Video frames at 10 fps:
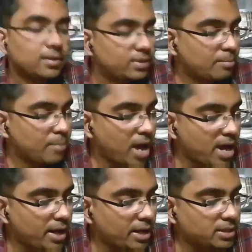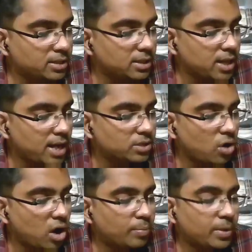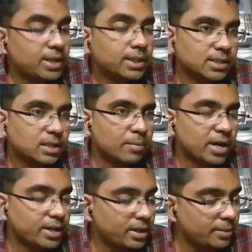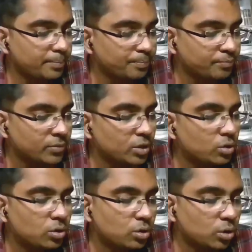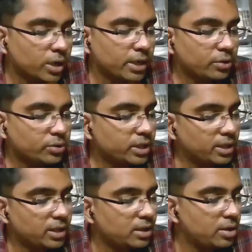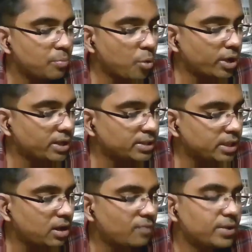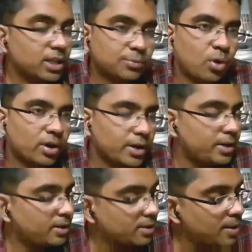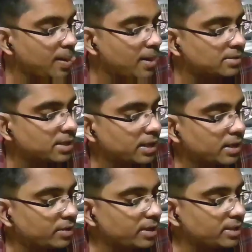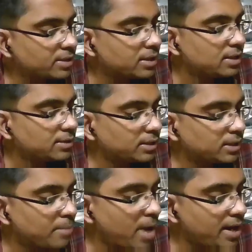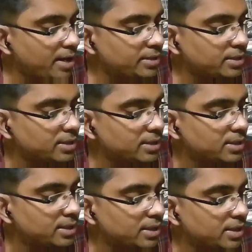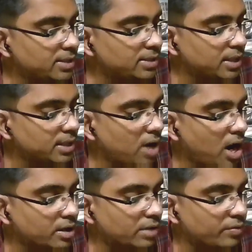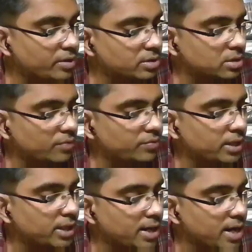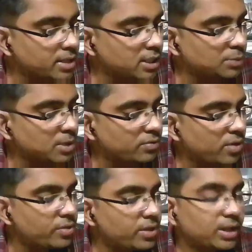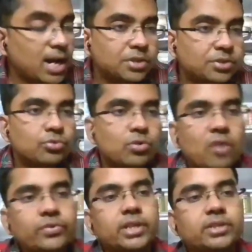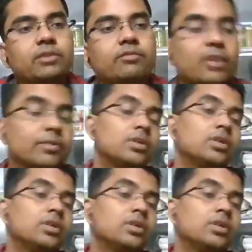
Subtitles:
the marriage has not been consummated owing to the impotency of the respondent. Second one is that the marriage is in contravention of the conditions specified in the class 2 of section 5.